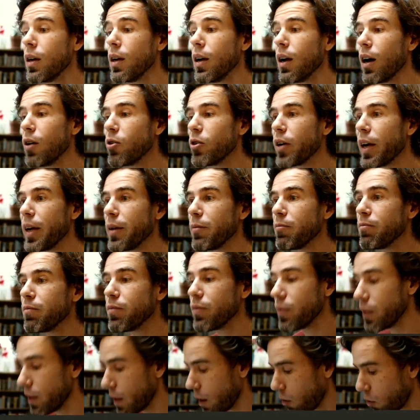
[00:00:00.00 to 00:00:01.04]
Okay,
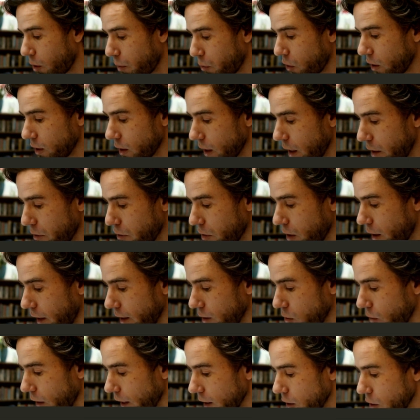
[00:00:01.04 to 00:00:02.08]
now I press F9
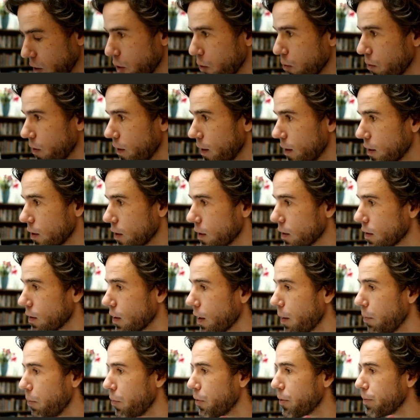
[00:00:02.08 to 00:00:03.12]
to execute this.
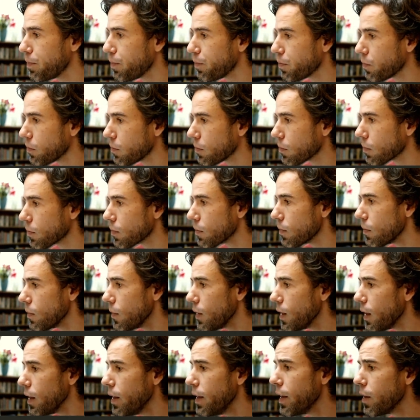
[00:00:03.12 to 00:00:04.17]
Up.
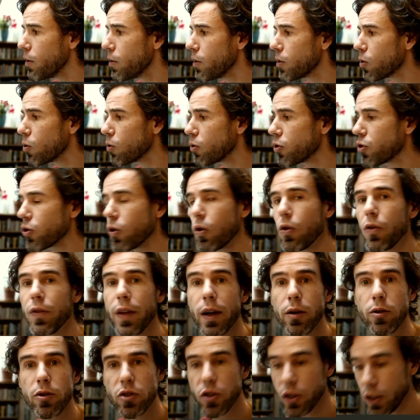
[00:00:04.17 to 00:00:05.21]
And here in the console, now
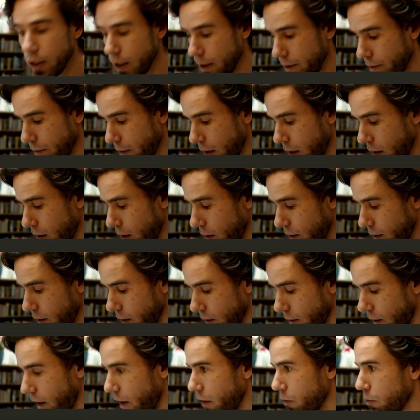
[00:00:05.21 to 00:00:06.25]
you see
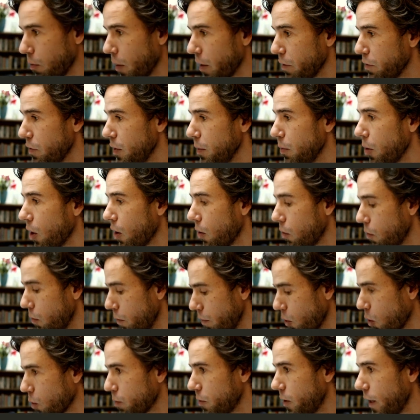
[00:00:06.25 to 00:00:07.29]
that I have my Fibo
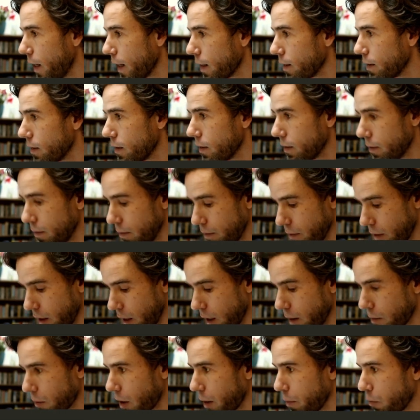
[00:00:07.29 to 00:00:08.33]
object
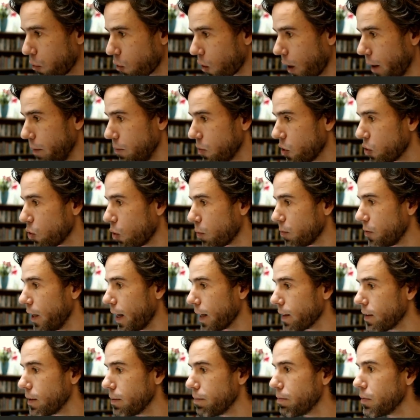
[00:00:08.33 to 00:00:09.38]
and my primes
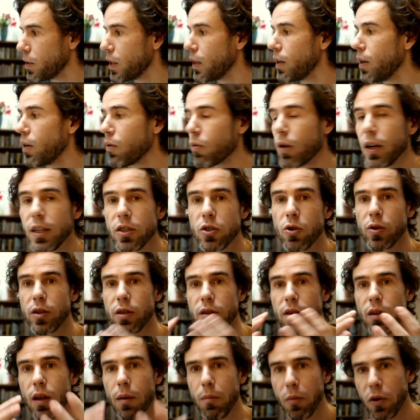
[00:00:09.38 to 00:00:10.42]
object. Right, so the
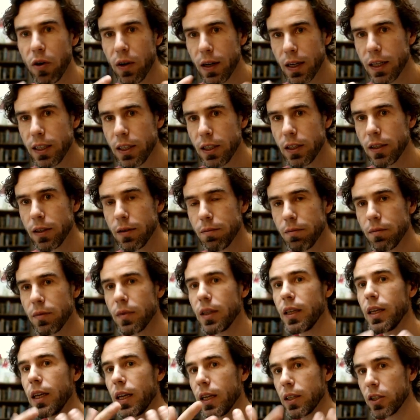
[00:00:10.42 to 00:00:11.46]
number list
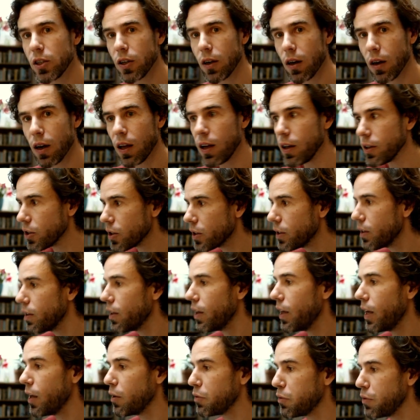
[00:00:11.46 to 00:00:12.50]
is the class,
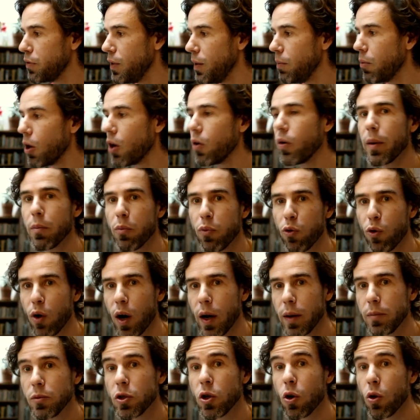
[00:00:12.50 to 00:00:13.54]
and Fibo and
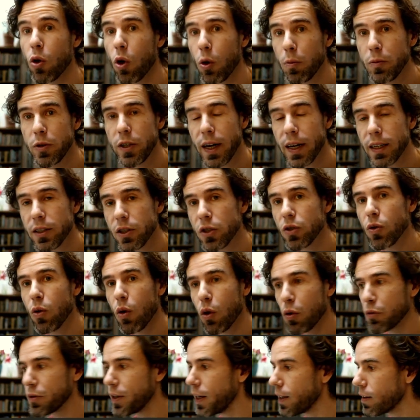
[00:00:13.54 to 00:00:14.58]
primes are objects
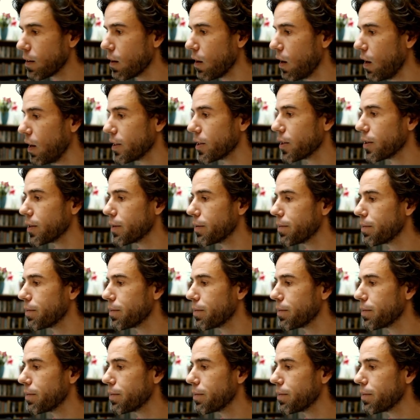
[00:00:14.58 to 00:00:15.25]
of that class.